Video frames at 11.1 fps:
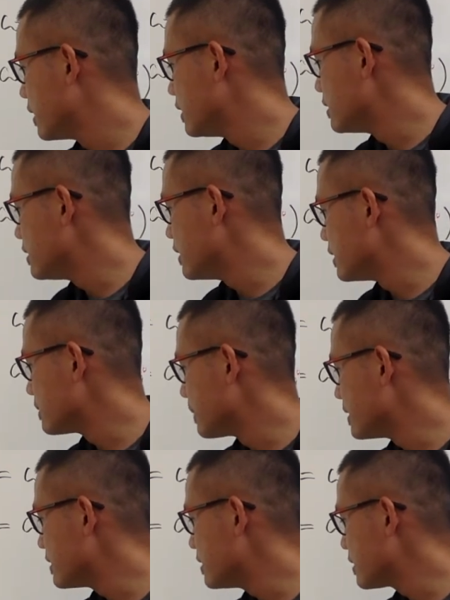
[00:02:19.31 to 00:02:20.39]
This is my
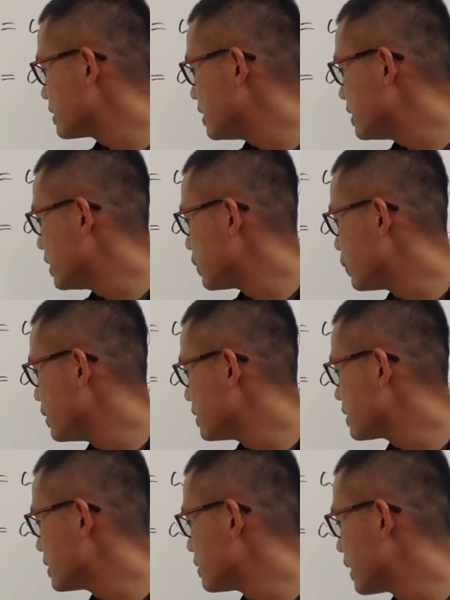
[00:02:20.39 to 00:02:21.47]
60
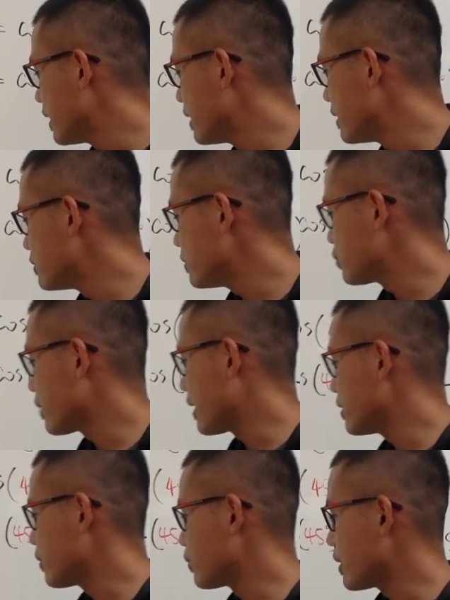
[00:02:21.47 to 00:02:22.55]
degrees, right? And then
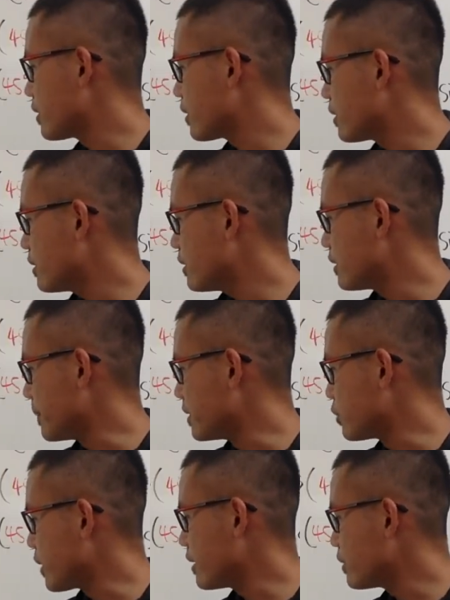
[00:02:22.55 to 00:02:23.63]
triangle right here, that means the
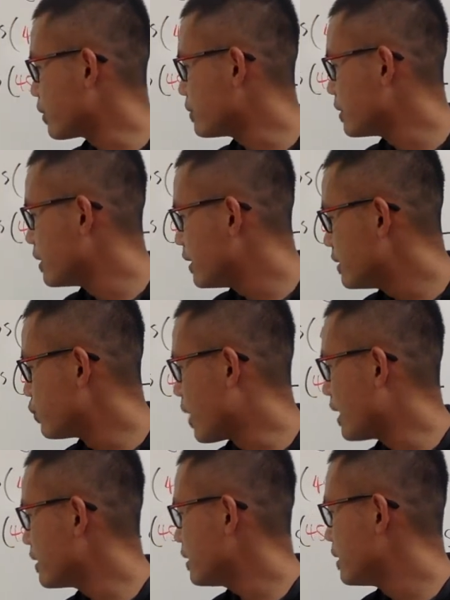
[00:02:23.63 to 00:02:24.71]
right angle.
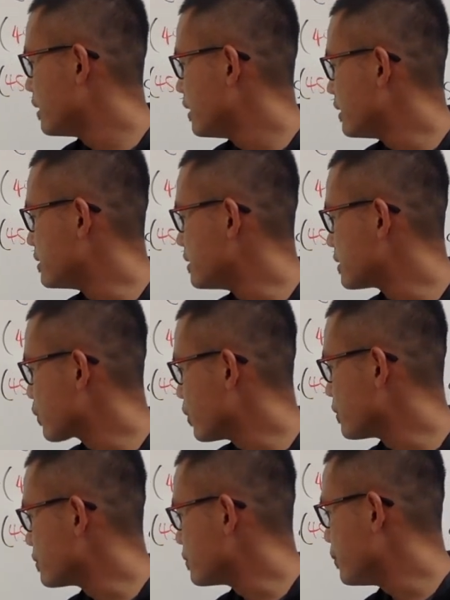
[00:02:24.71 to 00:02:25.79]
1, and this is square
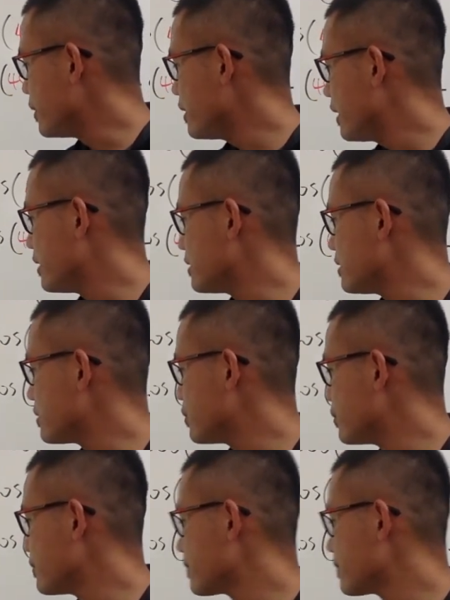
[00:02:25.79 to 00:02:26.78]
root of 3, and this is 2.